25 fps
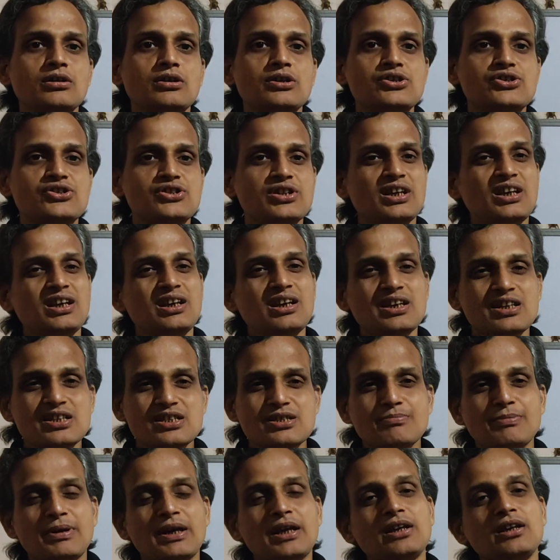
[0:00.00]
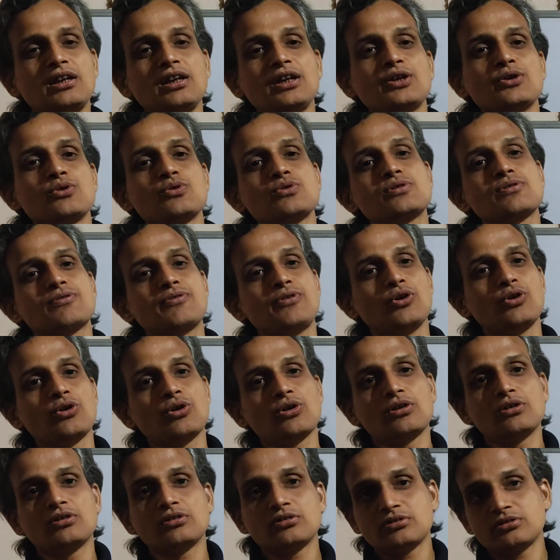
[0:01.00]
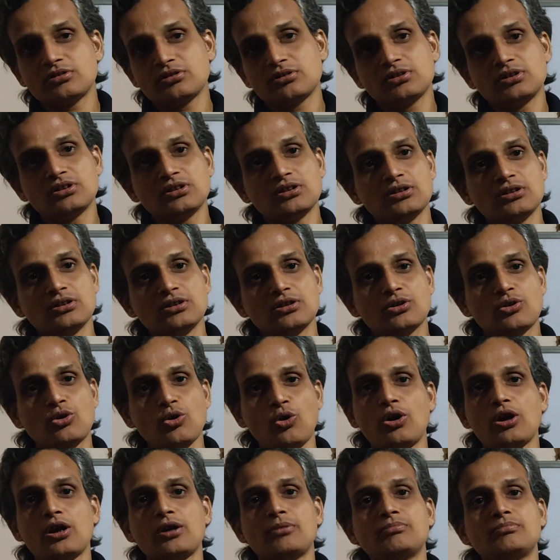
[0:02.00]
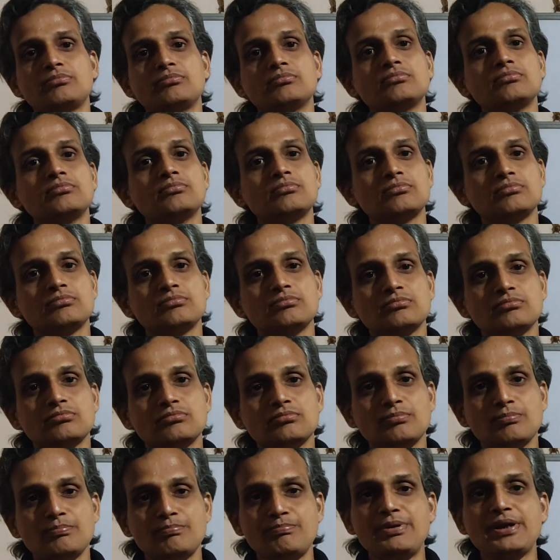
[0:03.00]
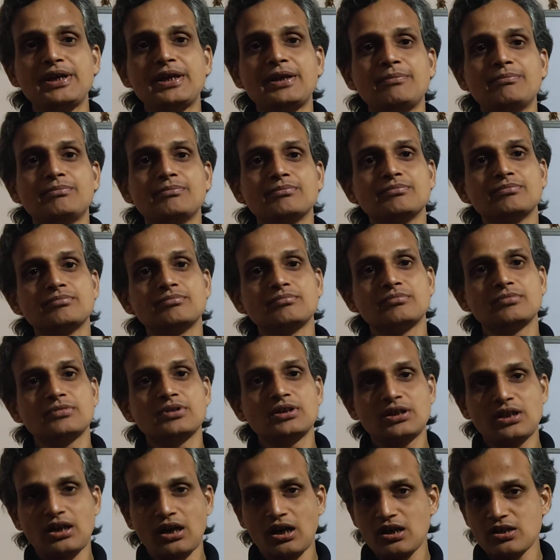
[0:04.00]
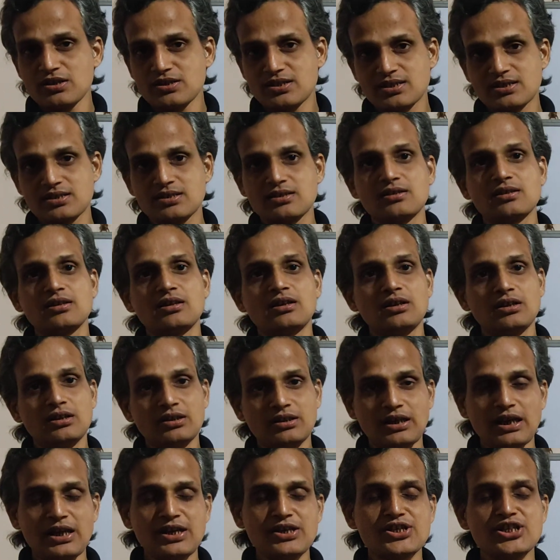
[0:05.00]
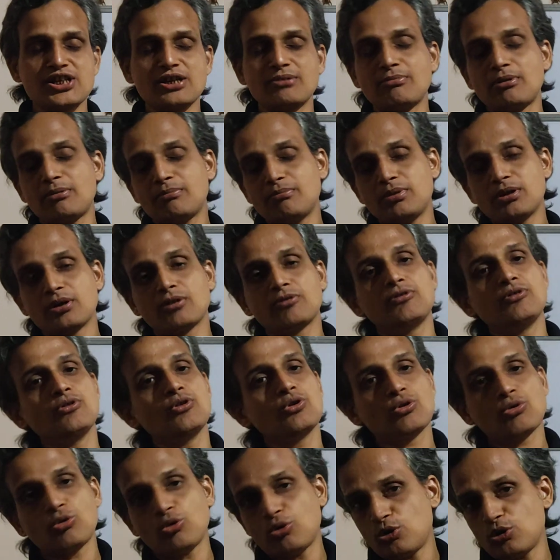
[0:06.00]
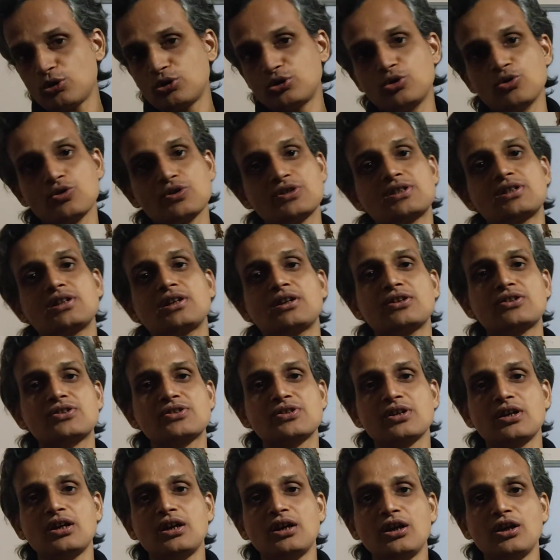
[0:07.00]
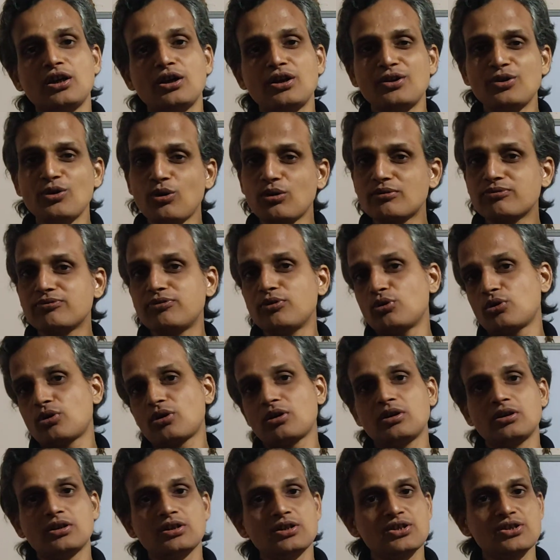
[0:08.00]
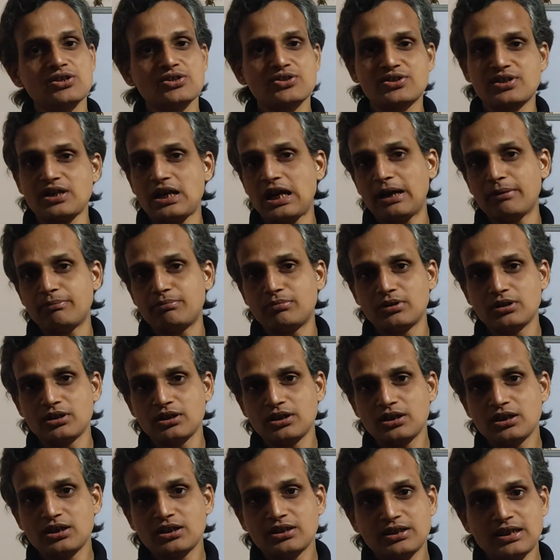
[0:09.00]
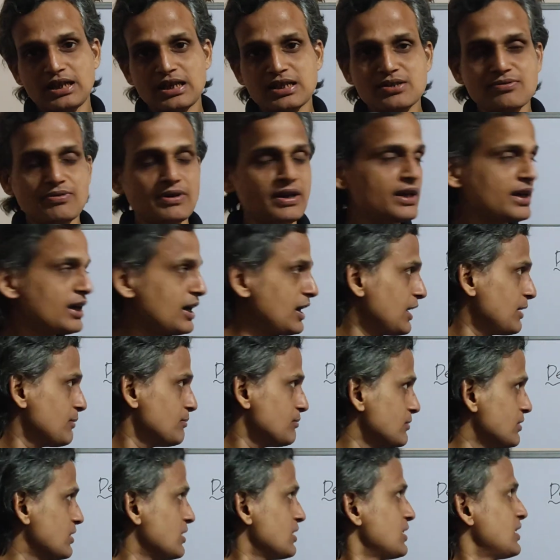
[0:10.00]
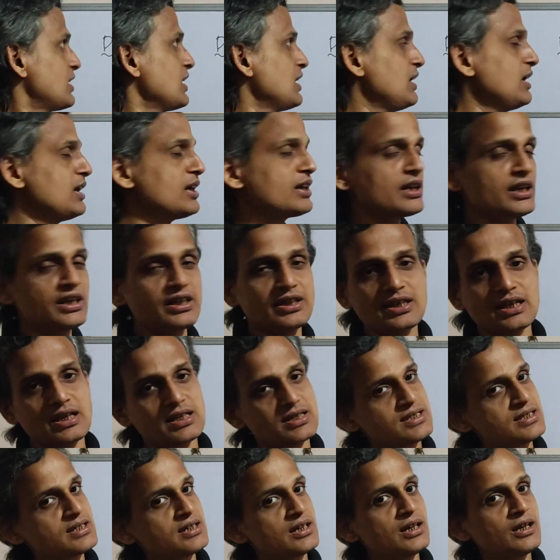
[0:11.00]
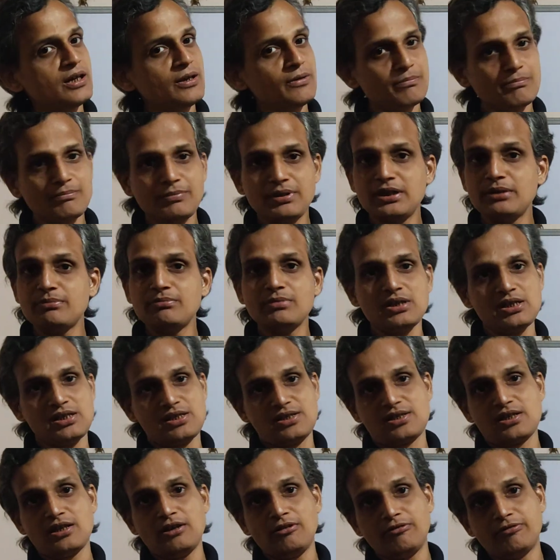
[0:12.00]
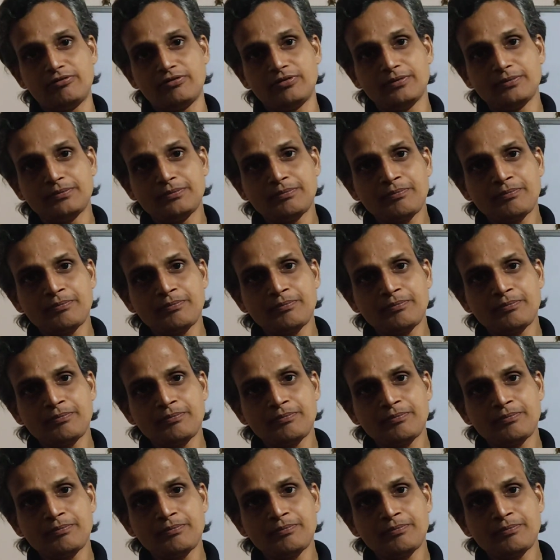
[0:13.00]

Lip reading: Steel is mainly used for column, beam, truss, tension member, for all those things, not for slab. That's why I am telling it as beam itself.